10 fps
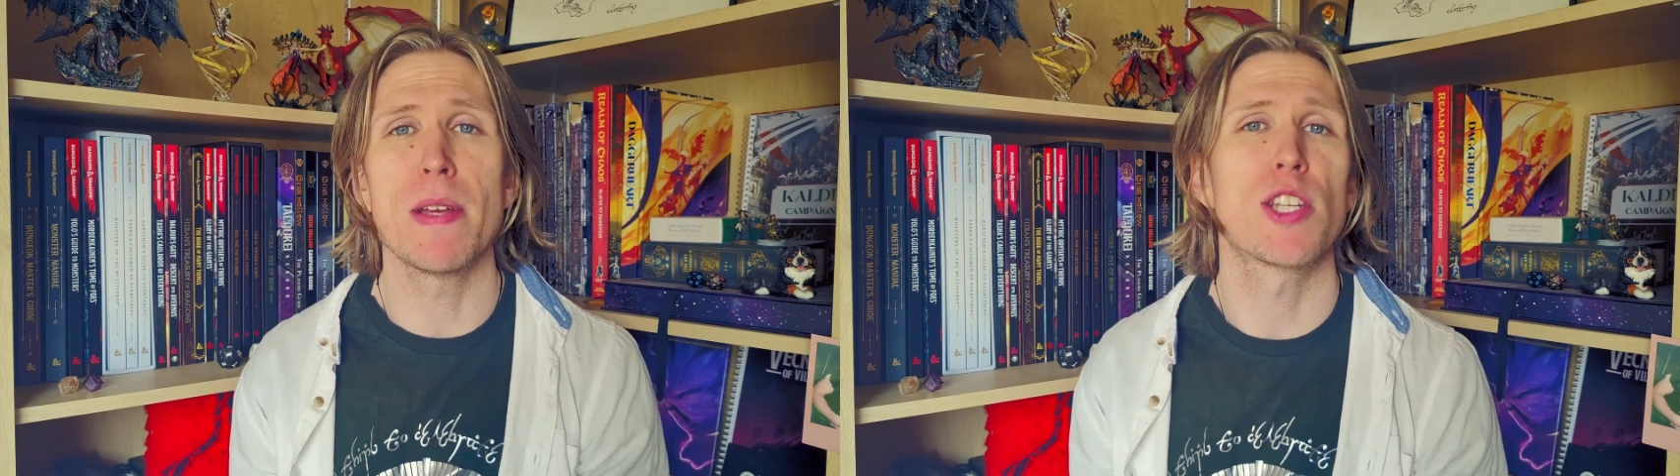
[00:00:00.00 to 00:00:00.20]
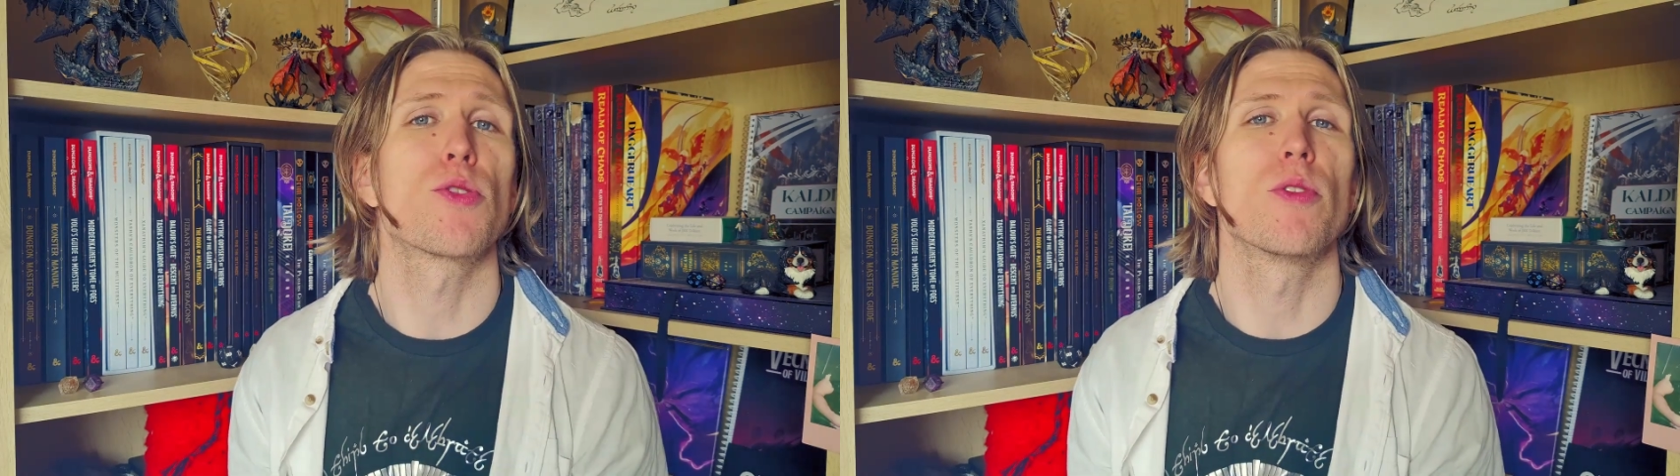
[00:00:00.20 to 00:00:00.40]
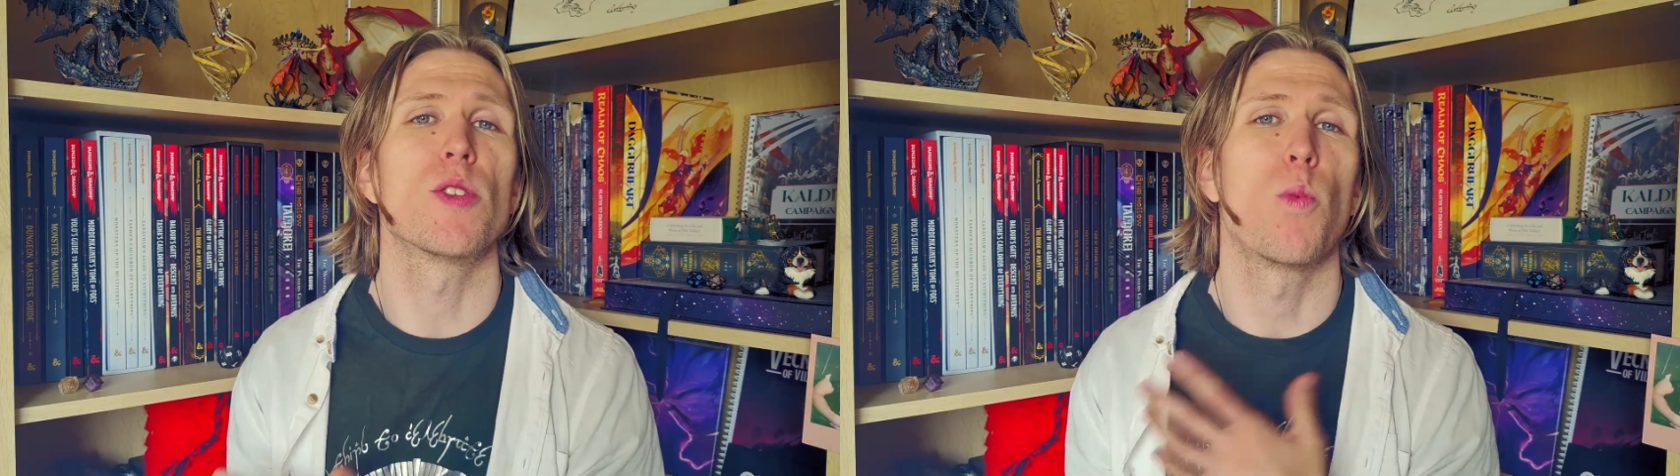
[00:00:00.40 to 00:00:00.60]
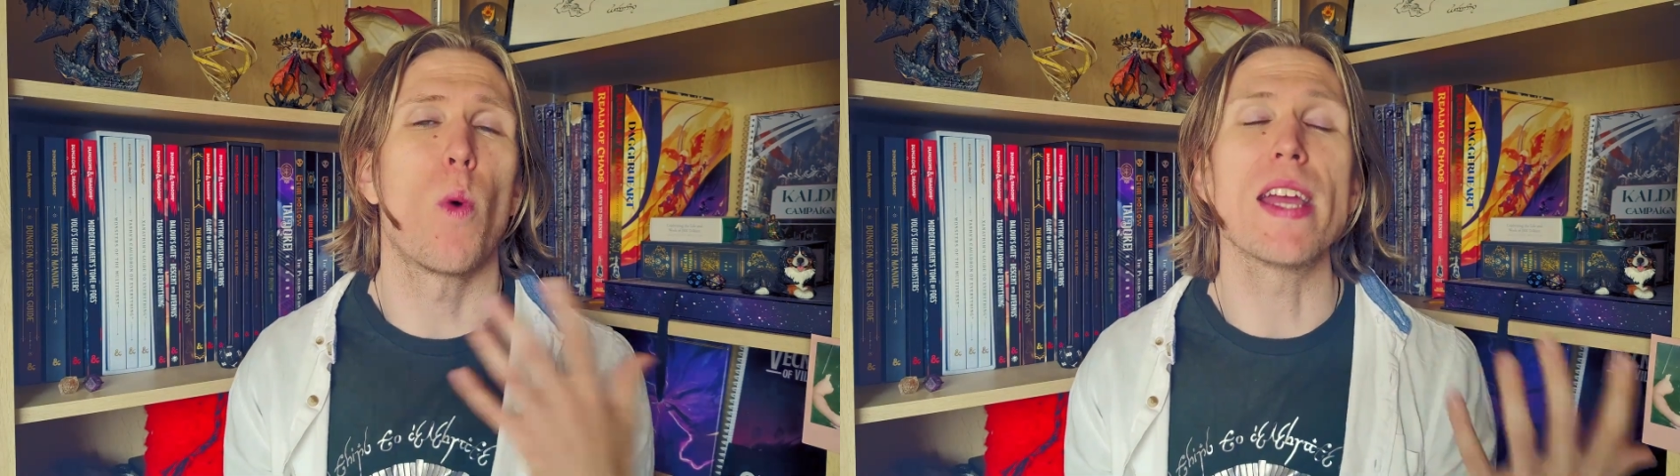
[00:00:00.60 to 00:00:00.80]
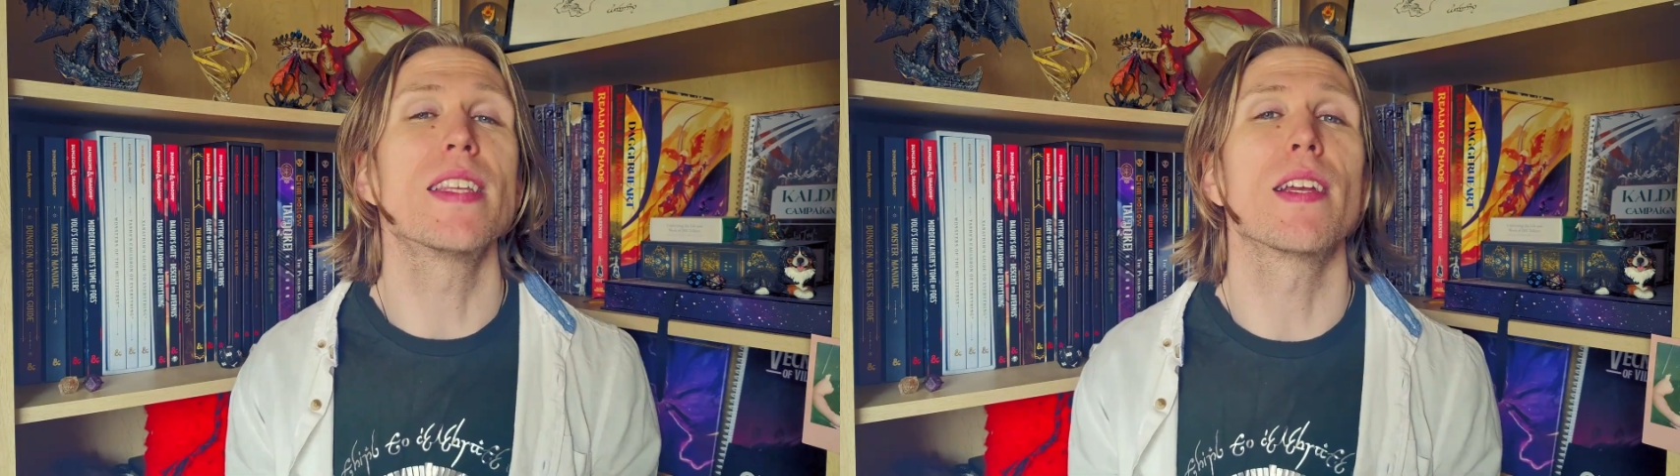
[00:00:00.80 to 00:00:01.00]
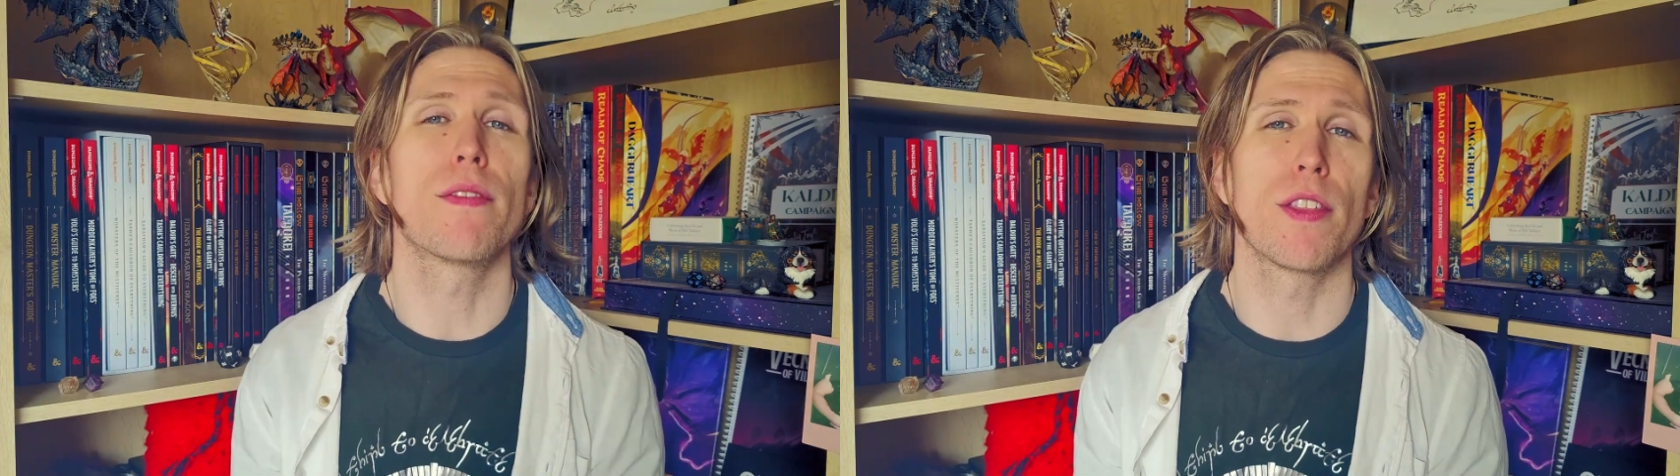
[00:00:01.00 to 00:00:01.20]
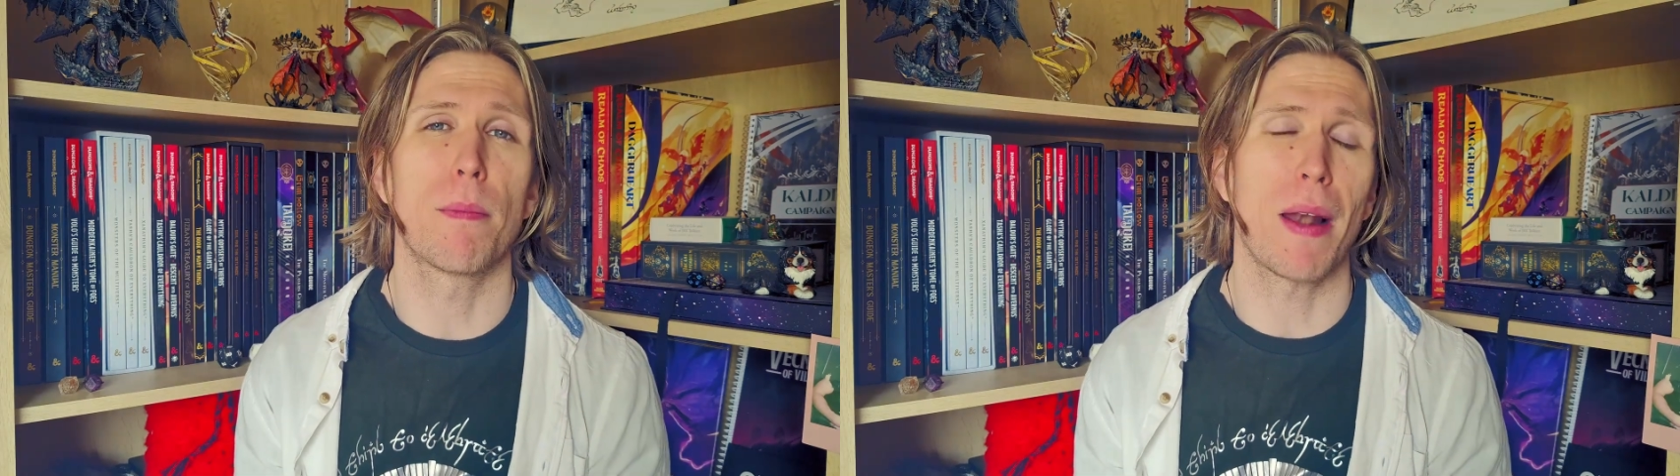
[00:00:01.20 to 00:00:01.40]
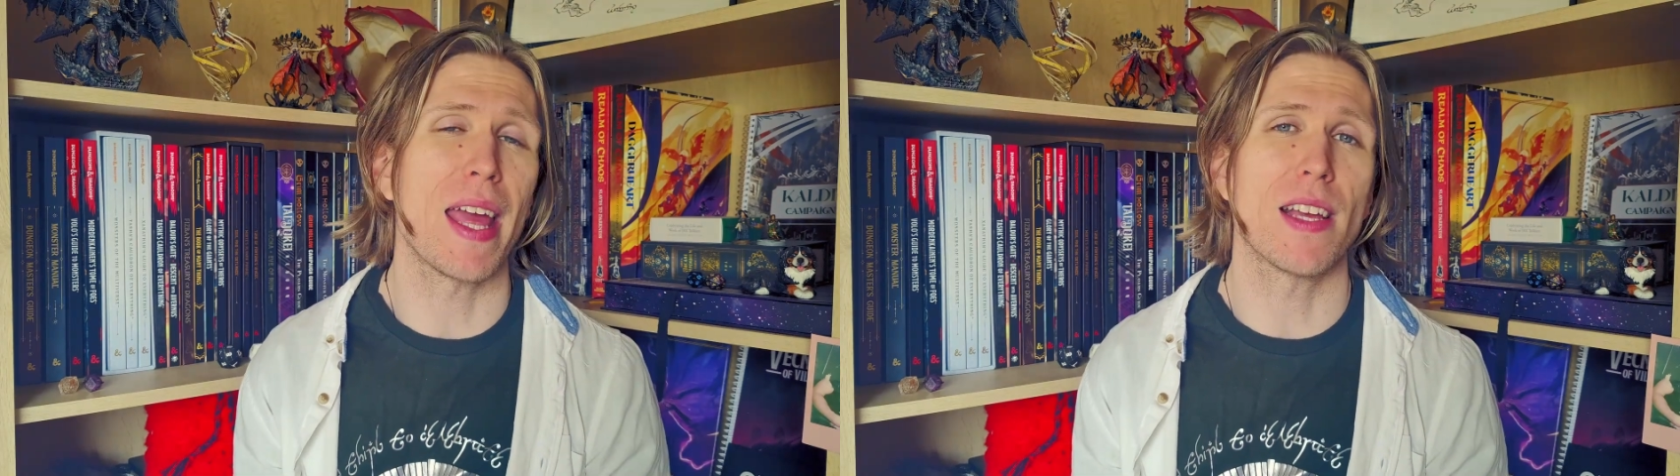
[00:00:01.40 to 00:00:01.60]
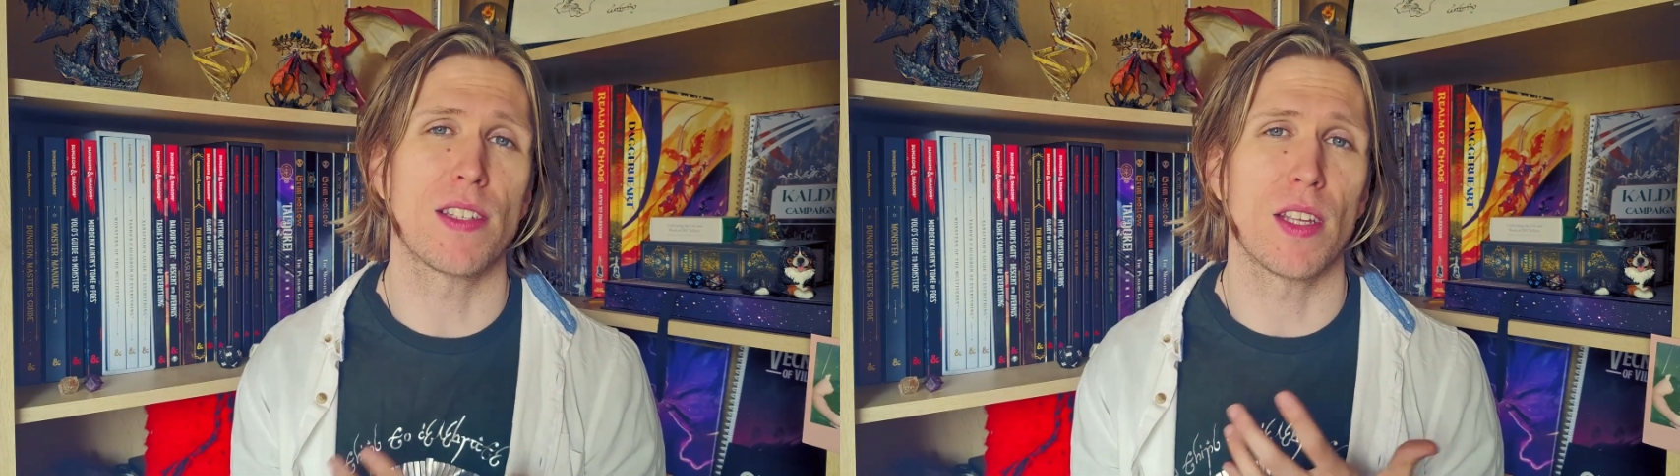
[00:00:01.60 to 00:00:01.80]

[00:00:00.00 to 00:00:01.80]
mysteries waiting for the players